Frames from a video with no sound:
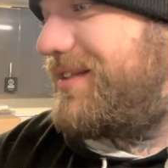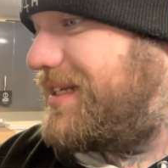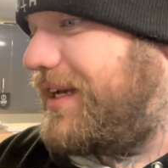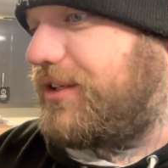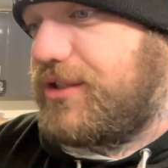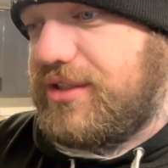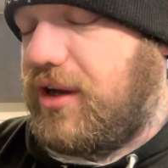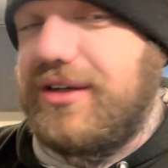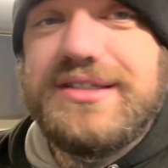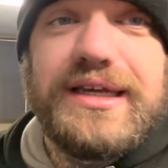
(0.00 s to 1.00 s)
today, because
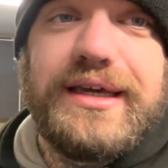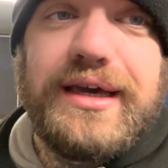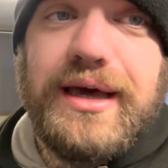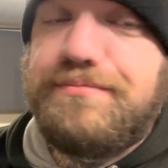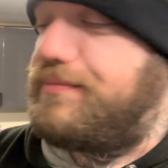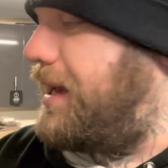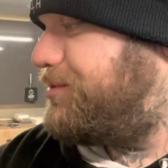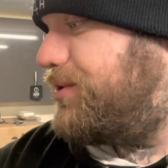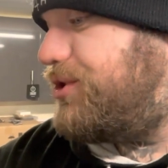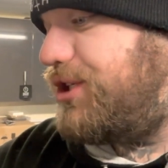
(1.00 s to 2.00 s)
honestly I'm
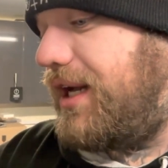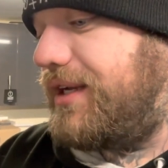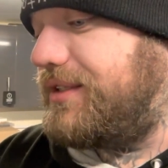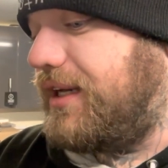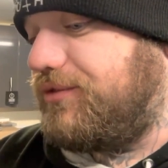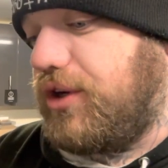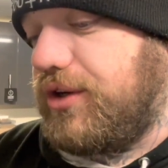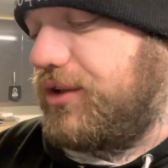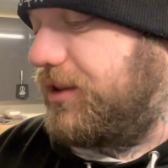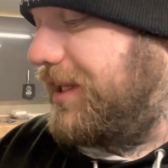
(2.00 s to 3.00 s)
absolutely shattered. I've
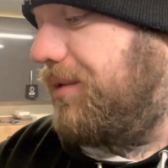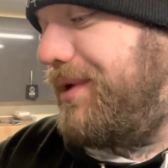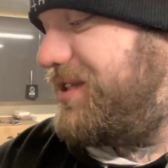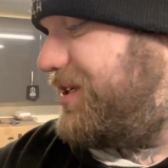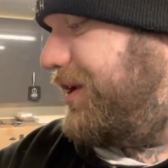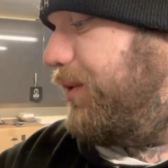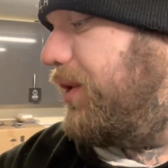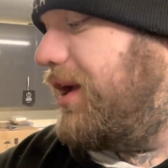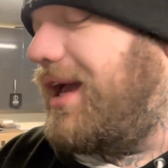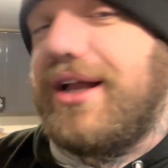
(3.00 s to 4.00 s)
got little bits to do.
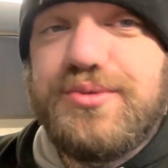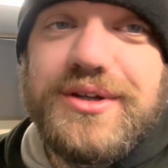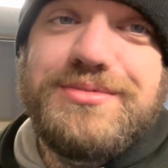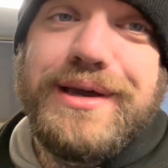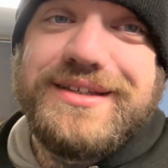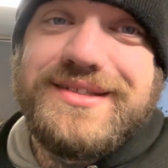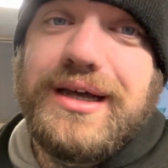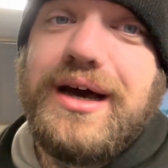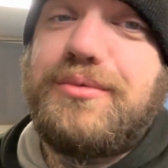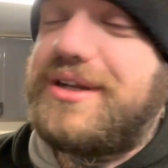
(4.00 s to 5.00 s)
Just wanted to make a
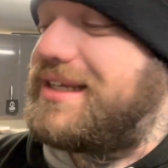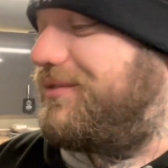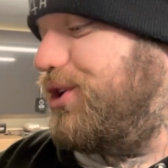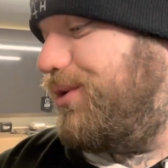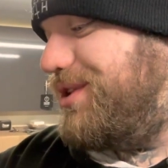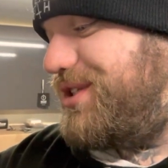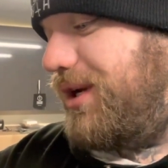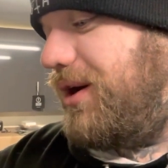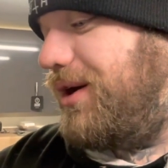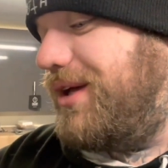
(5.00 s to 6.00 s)
start, wanted to have a go with the
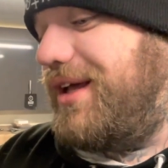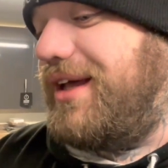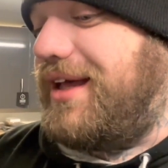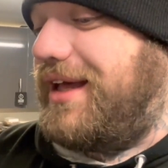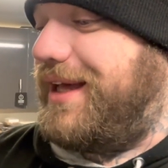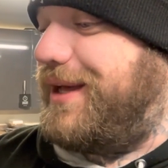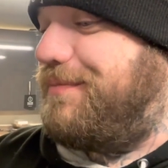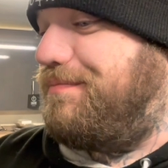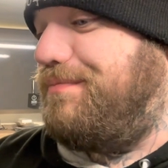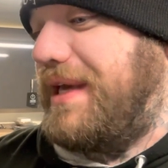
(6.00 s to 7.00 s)
saw.
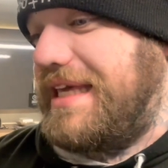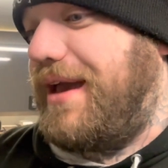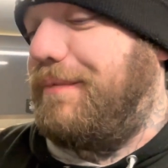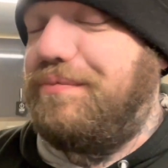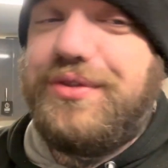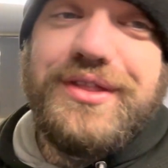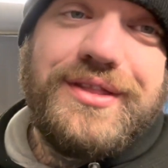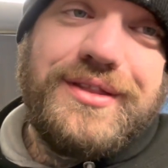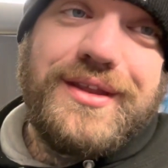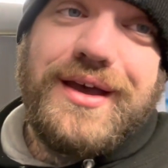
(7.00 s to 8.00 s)
But yeah,
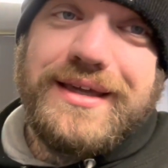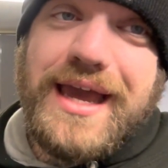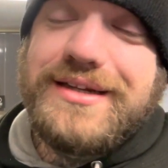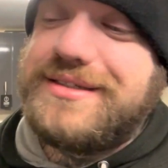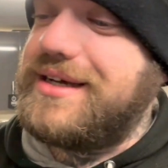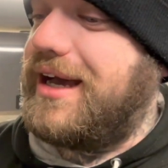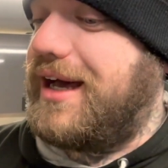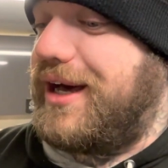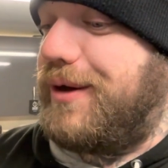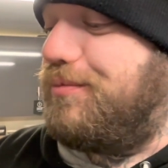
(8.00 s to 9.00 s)
again,
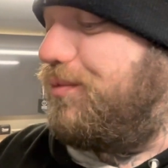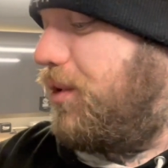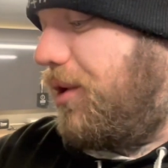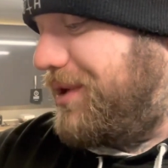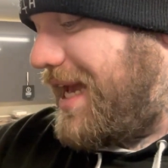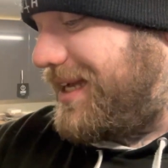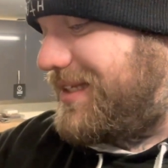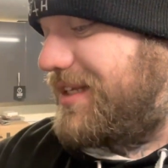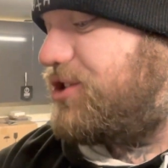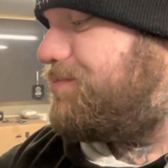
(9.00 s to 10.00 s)
what will be next
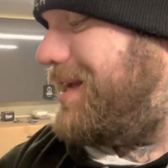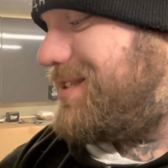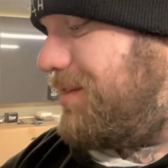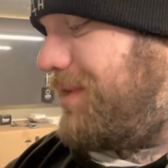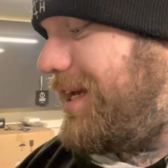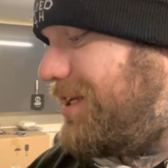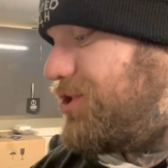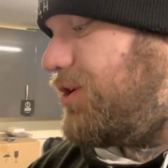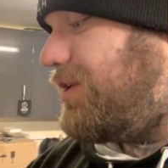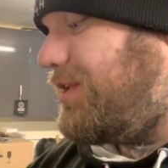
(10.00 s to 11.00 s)
is just basically making
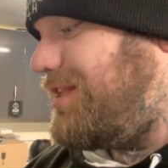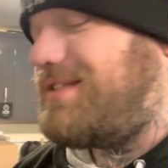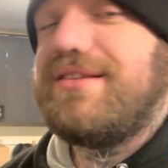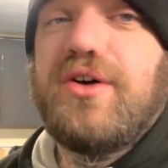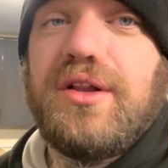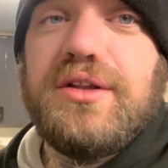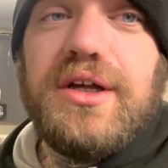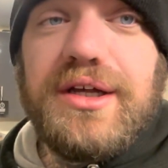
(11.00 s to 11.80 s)
sure that this is all